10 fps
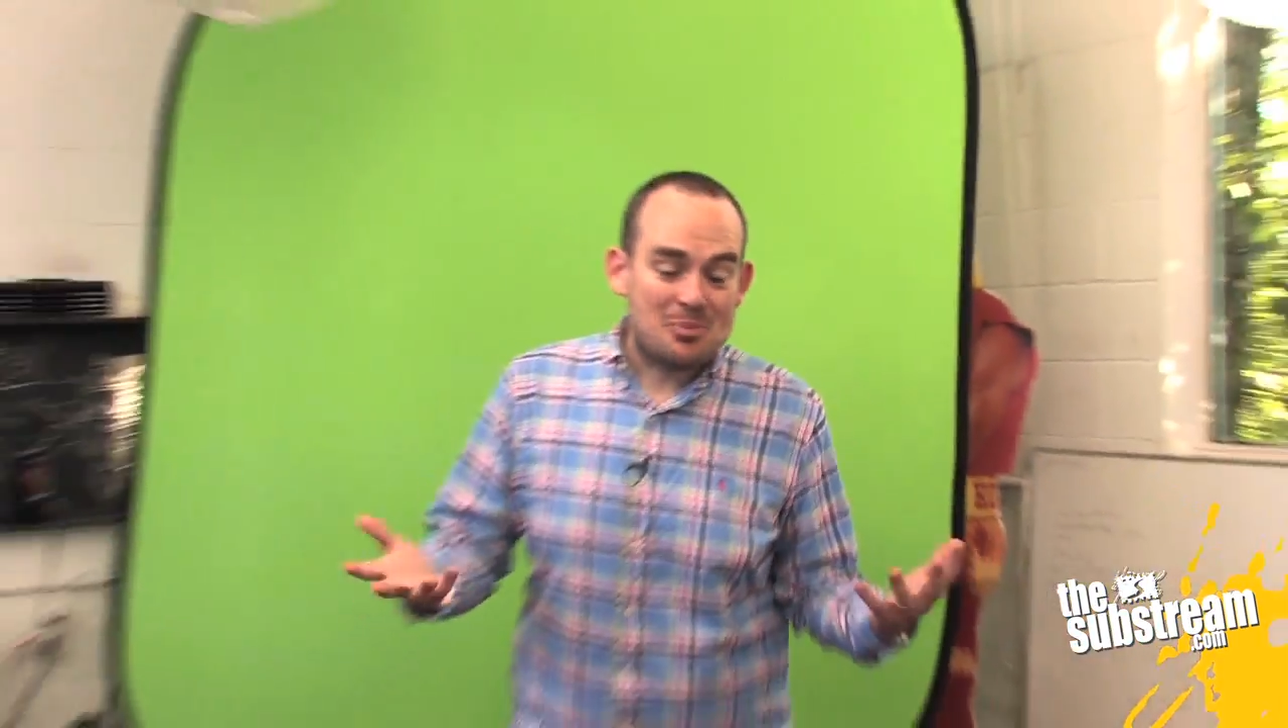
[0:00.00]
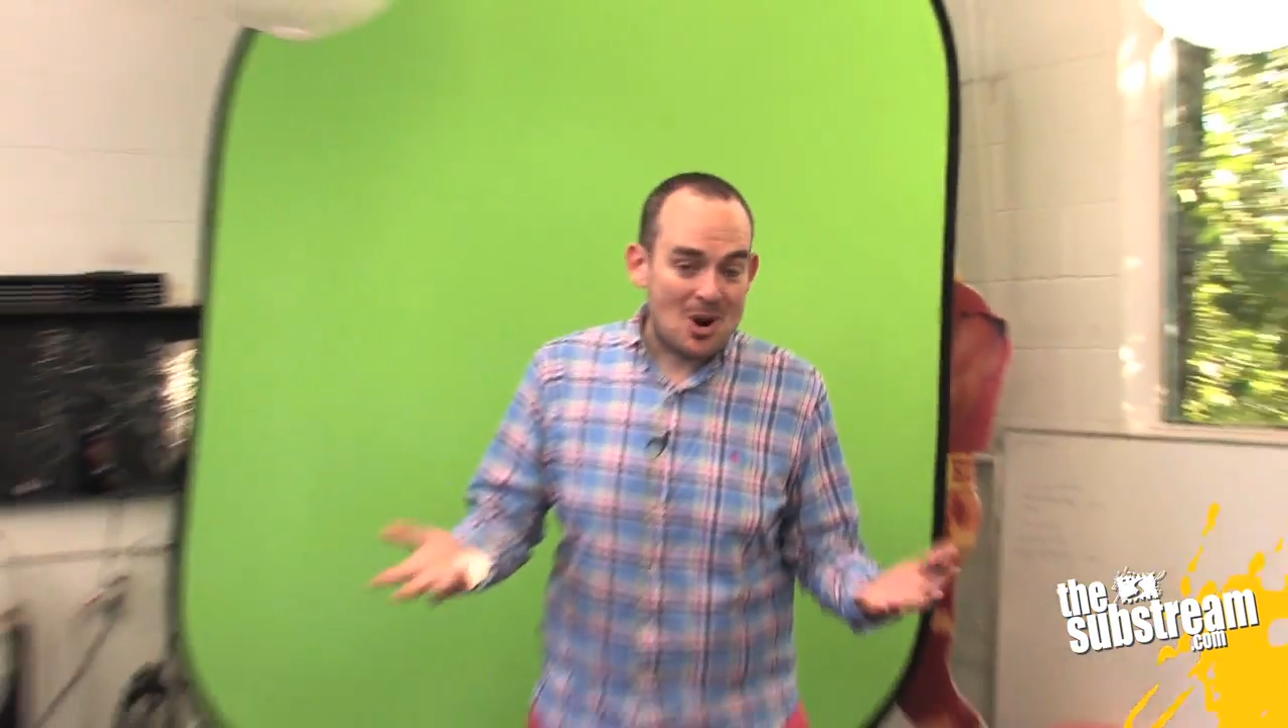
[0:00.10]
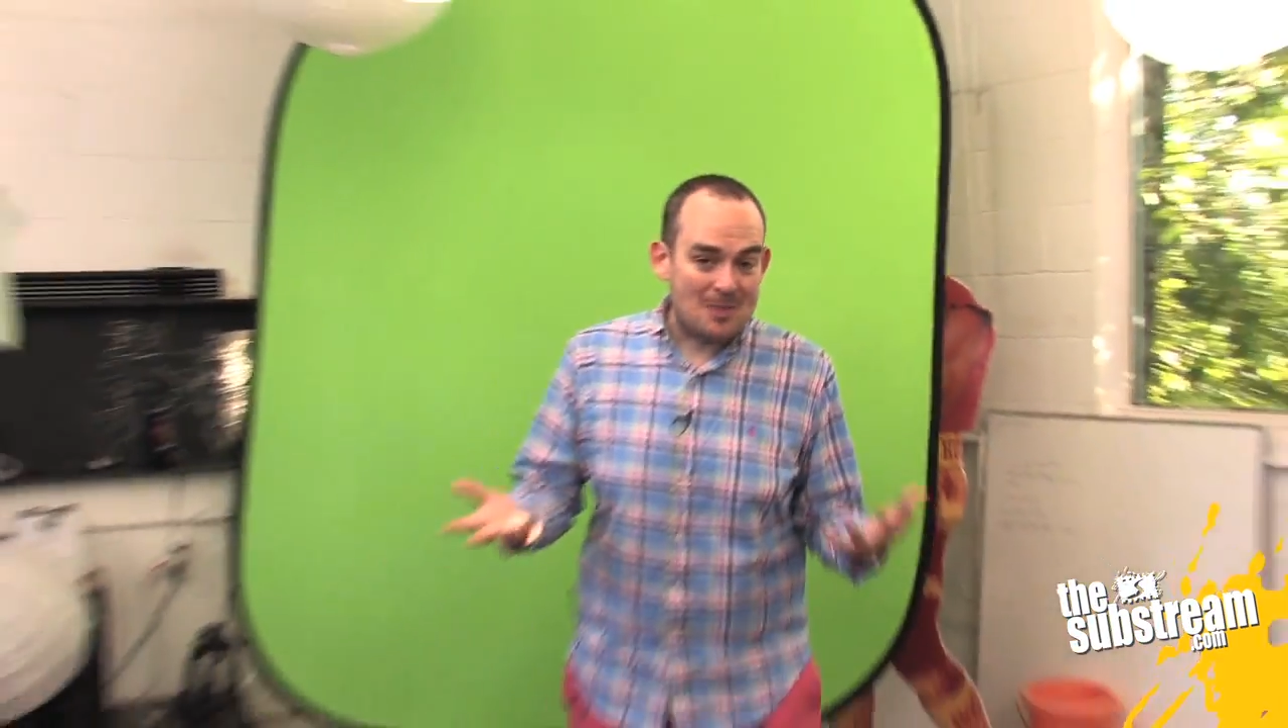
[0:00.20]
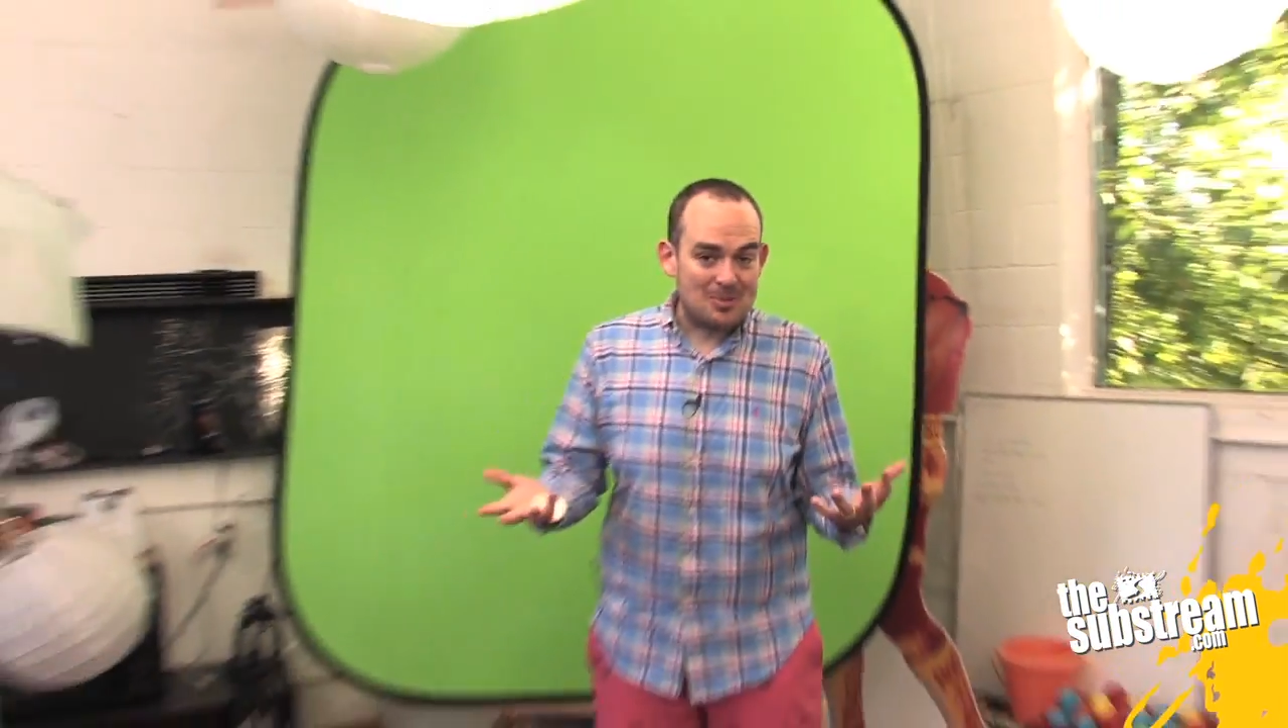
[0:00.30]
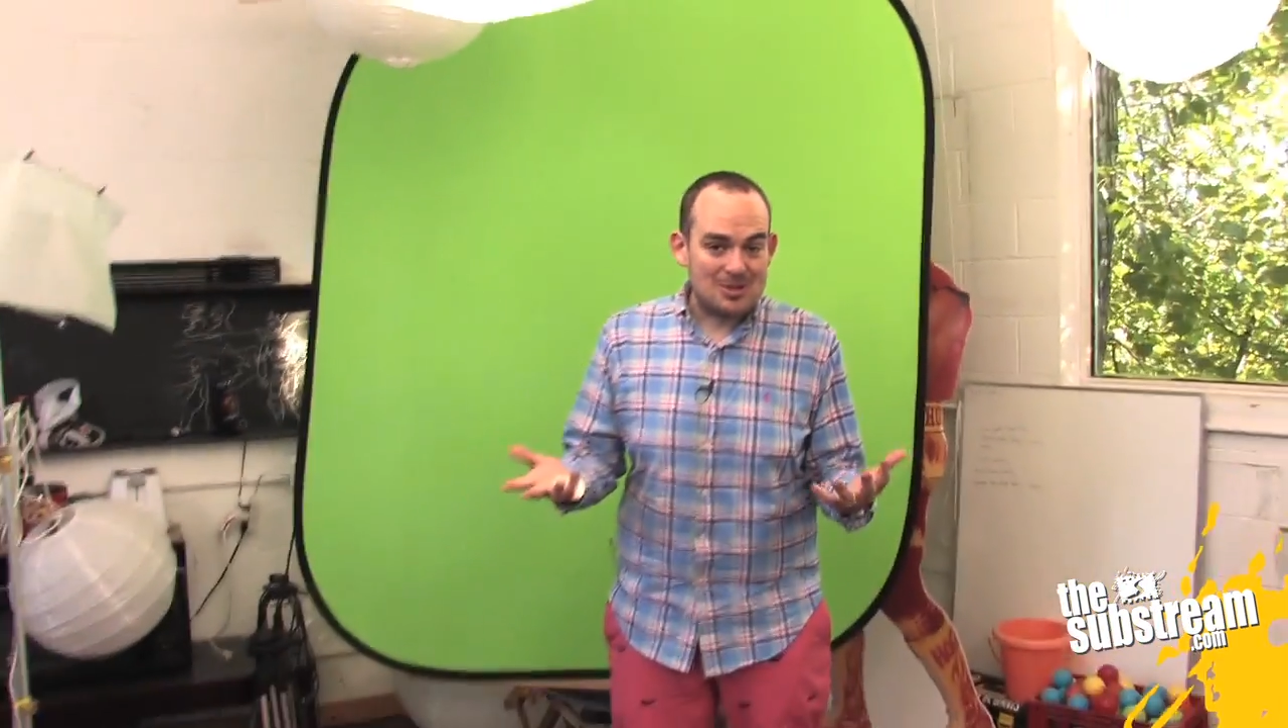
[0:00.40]

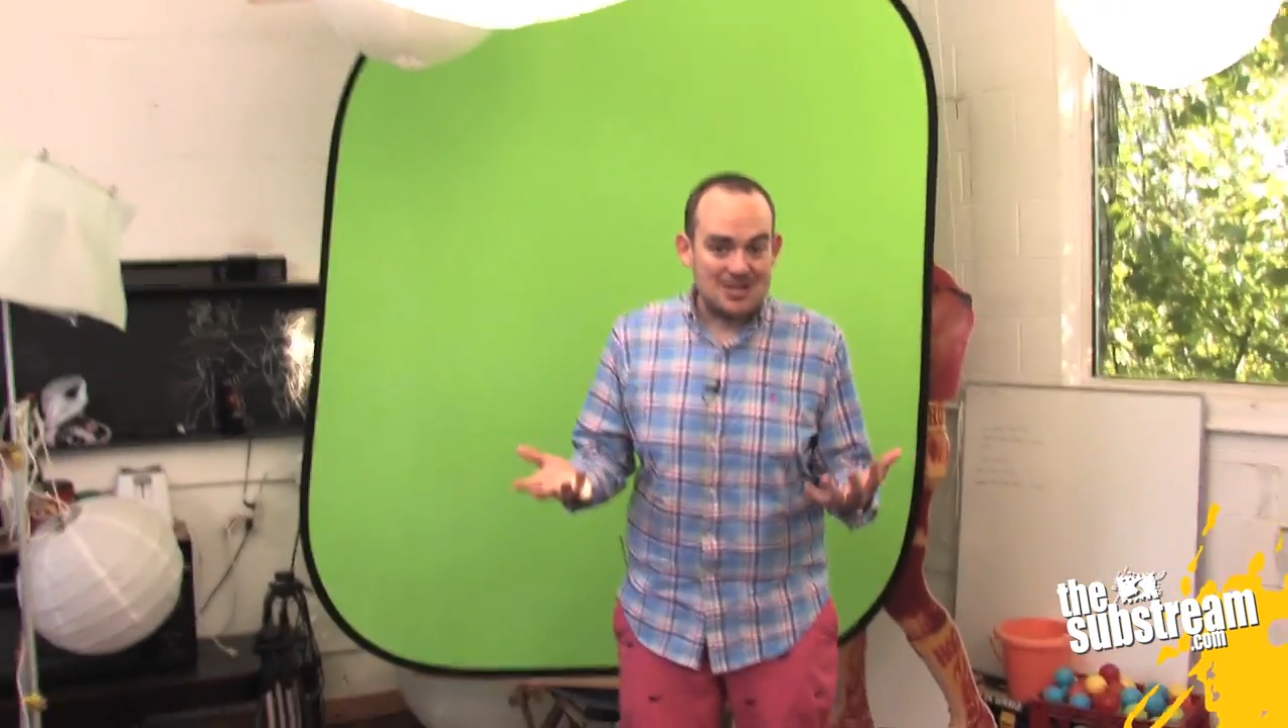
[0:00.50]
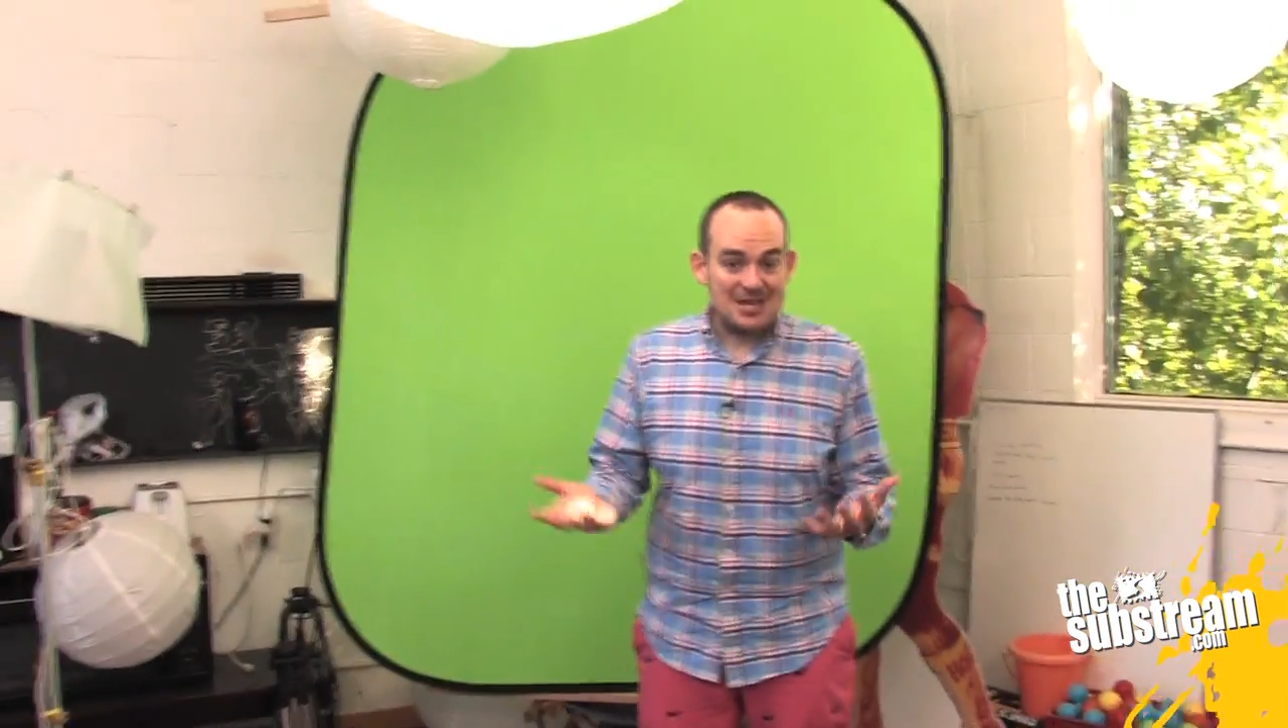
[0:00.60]
properly,